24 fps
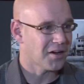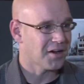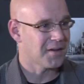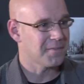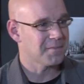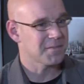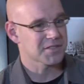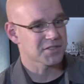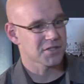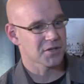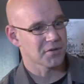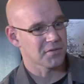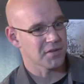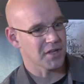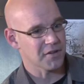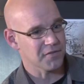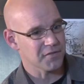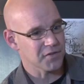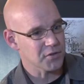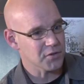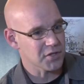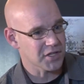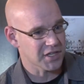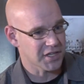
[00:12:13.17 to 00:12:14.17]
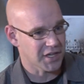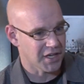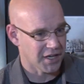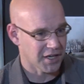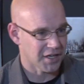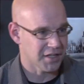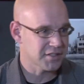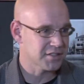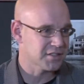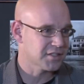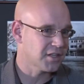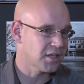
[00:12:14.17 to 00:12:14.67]
right, so if you
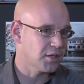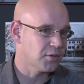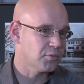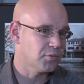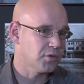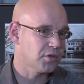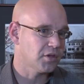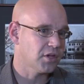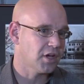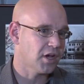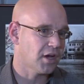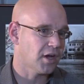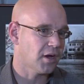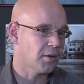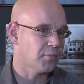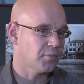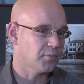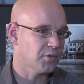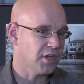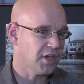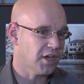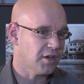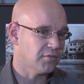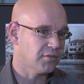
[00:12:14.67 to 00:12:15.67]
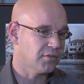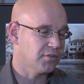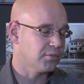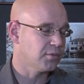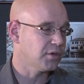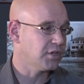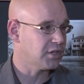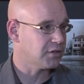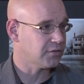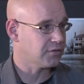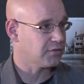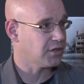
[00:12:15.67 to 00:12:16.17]
can't, then we have
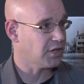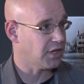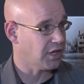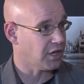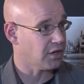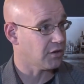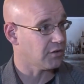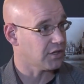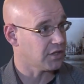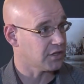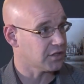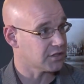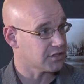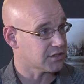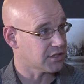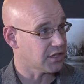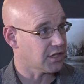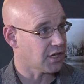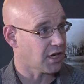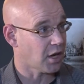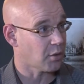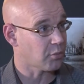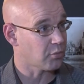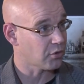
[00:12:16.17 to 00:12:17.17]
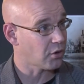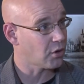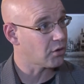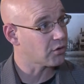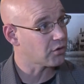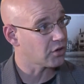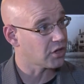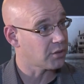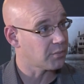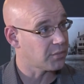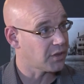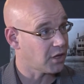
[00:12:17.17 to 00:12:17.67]
3 different areas in our
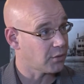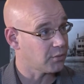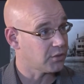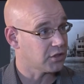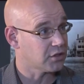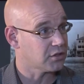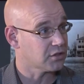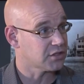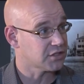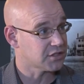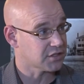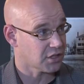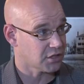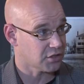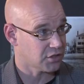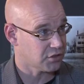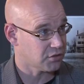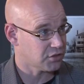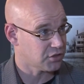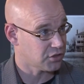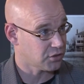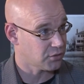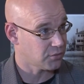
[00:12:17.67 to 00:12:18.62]
program that we could send you to.